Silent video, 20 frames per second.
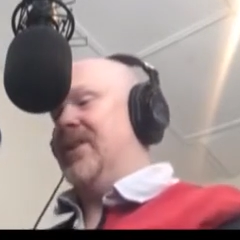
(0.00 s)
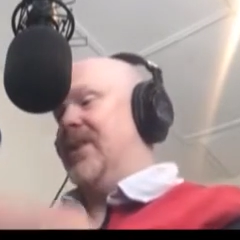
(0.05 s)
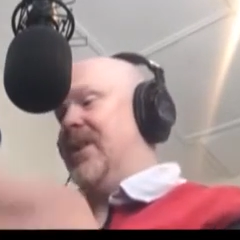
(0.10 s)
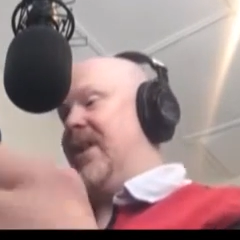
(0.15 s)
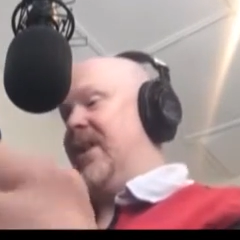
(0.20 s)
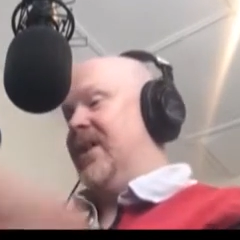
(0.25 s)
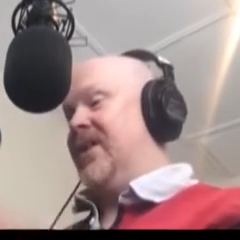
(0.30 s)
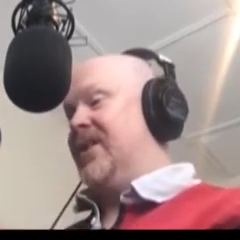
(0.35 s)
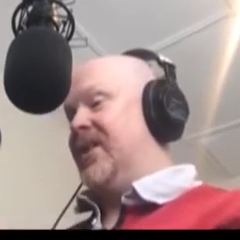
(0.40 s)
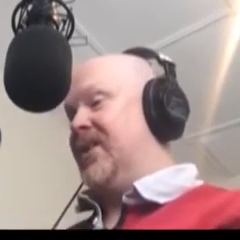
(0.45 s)

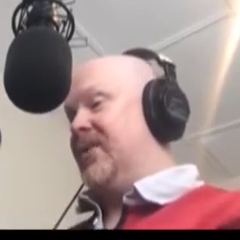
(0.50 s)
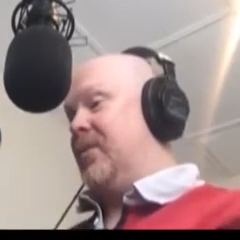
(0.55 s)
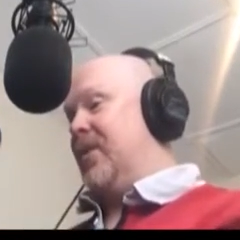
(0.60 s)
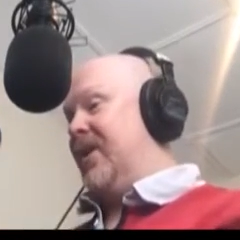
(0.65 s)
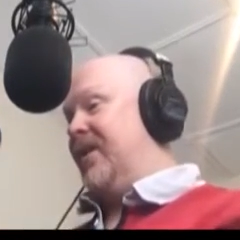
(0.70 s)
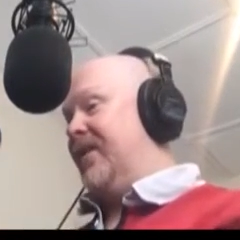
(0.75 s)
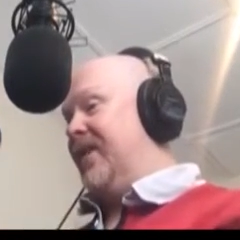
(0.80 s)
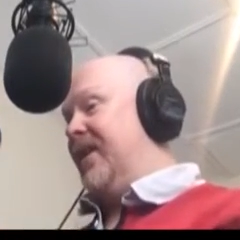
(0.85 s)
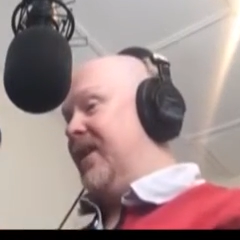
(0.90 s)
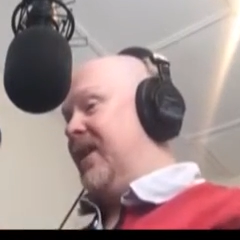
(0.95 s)
size, it's
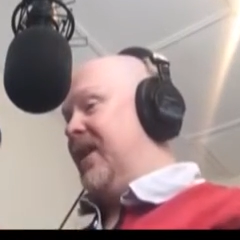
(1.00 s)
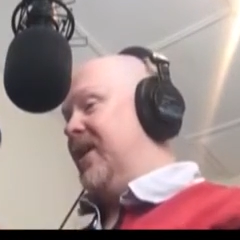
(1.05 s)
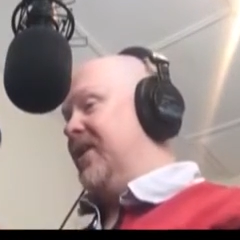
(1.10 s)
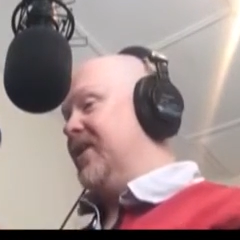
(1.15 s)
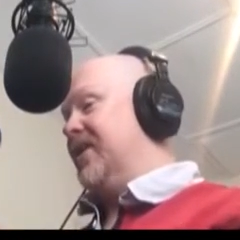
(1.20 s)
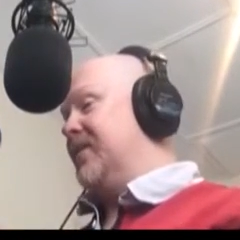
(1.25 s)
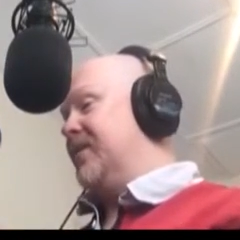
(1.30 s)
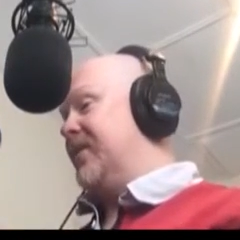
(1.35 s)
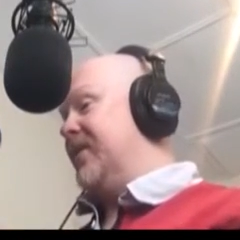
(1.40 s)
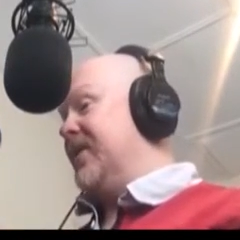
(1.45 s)
one of the
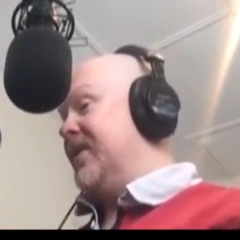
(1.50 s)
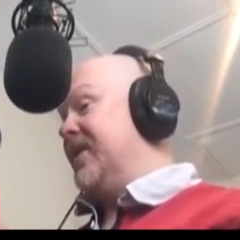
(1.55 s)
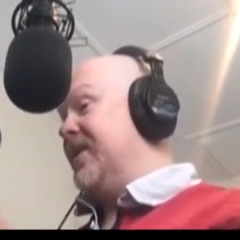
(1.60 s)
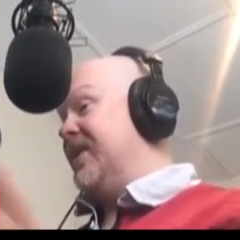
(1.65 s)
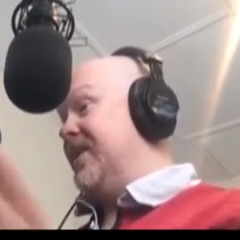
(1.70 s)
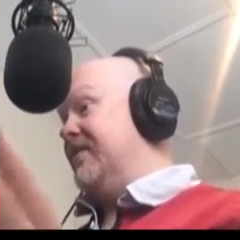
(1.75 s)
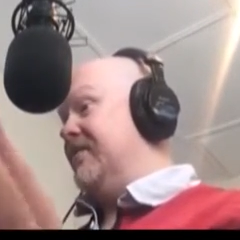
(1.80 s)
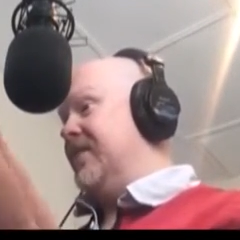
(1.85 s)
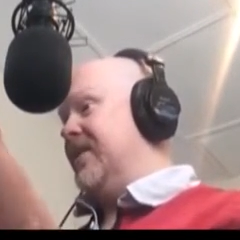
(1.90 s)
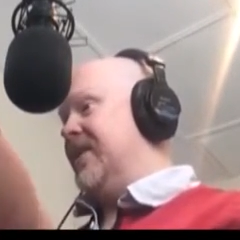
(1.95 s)
largest
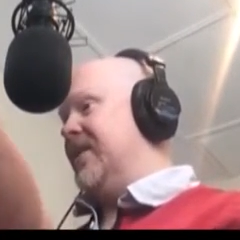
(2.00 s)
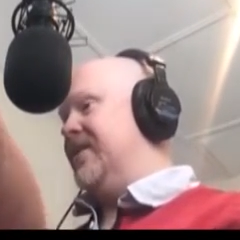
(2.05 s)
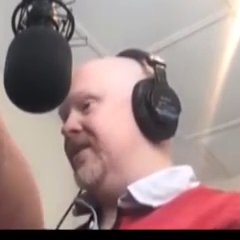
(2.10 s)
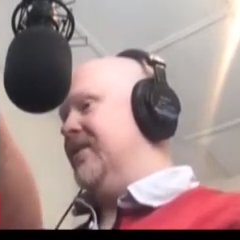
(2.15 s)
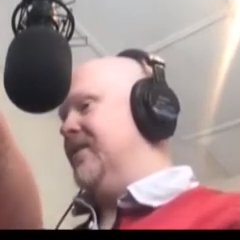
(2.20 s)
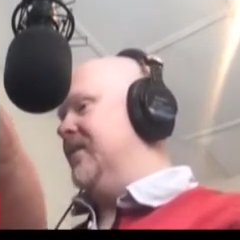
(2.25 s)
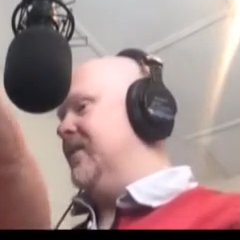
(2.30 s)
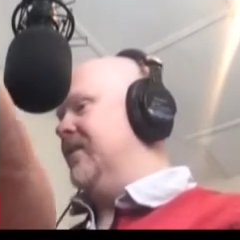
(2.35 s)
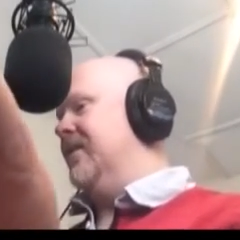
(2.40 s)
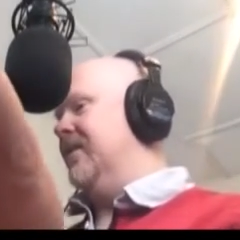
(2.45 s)
prisons in
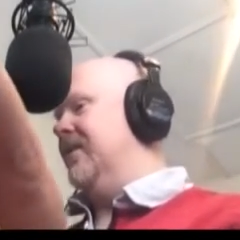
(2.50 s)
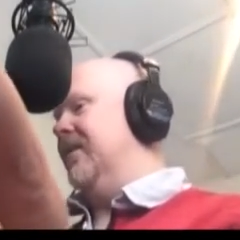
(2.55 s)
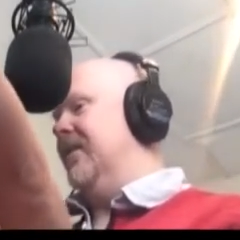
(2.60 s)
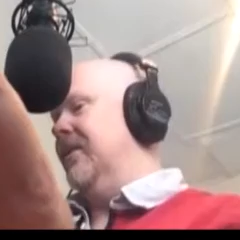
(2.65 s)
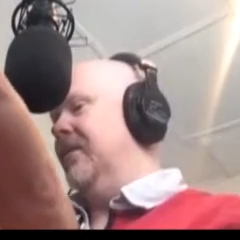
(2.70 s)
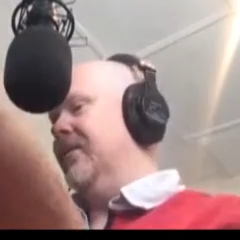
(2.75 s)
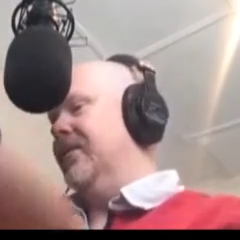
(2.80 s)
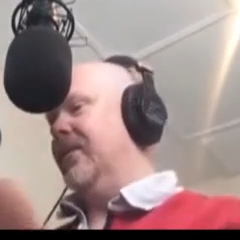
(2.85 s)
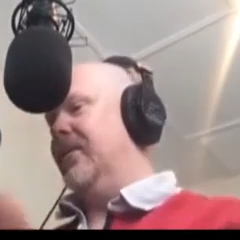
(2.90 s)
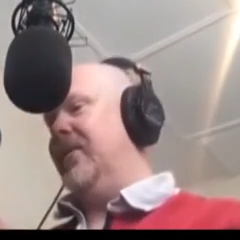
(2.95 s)
Western
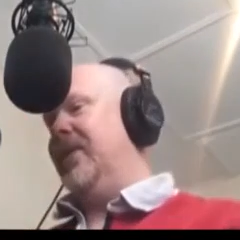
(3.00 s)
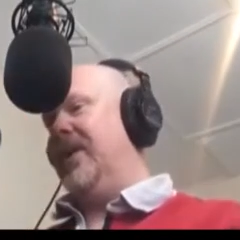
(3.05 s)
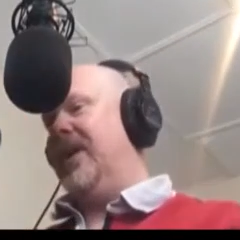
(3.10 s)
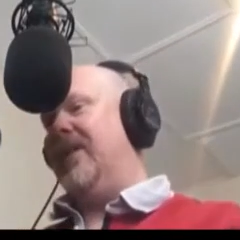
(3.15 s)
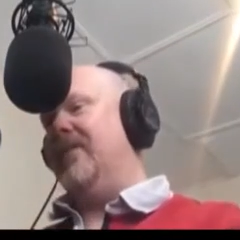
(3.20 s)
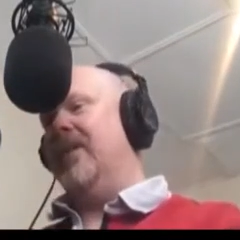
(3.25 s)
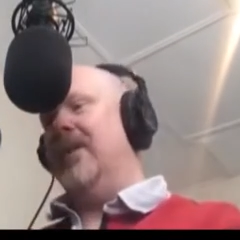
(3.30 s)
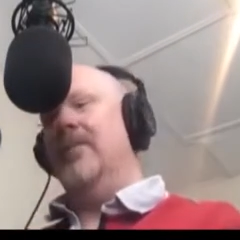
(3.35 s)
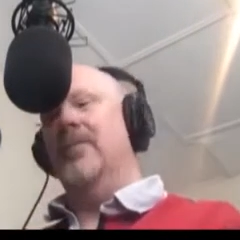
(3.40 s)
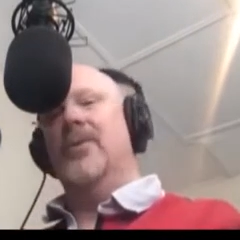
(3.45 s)
Europe, and we
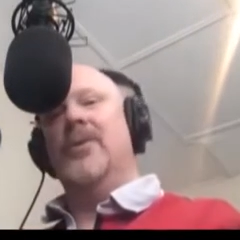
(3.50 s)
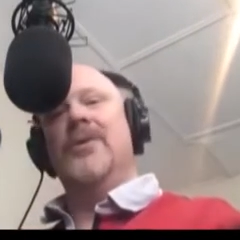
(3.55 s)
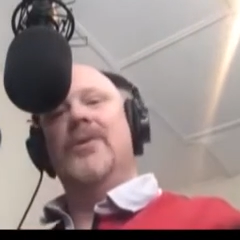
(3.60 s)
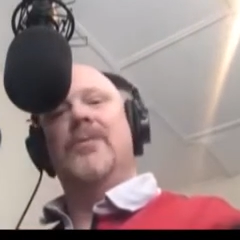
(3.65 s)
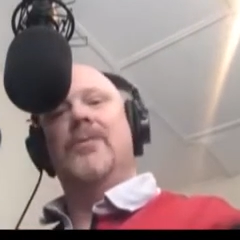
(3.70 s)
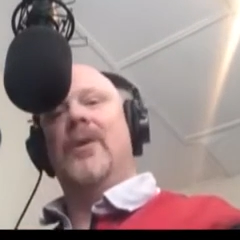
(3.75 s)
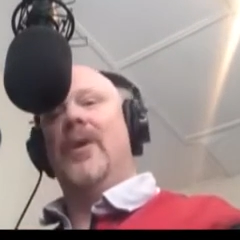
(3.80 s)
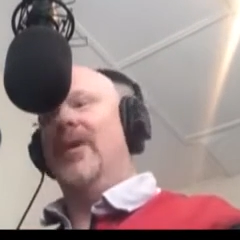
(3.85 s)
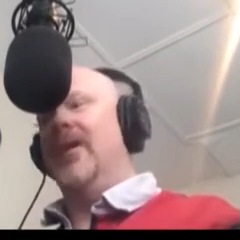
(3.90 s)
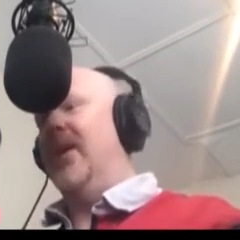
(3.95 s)
have it in
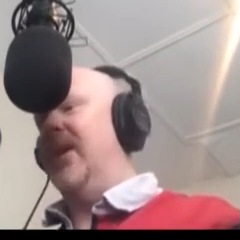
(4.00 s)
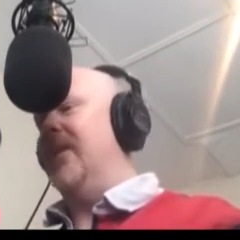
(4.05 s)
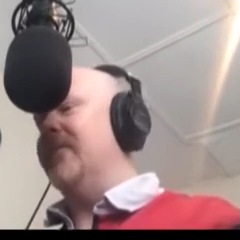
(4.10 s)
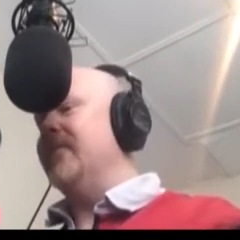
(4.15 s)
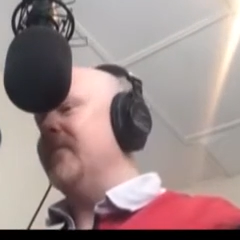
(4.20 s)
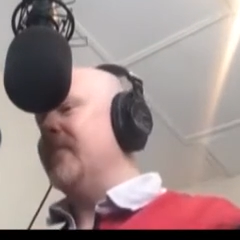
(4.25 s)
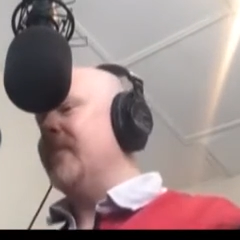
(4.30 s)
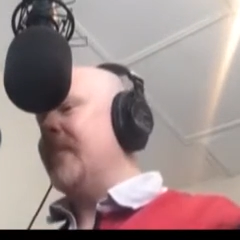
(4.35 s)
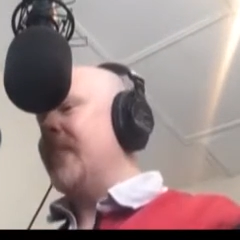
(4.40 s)
Wandsworth here.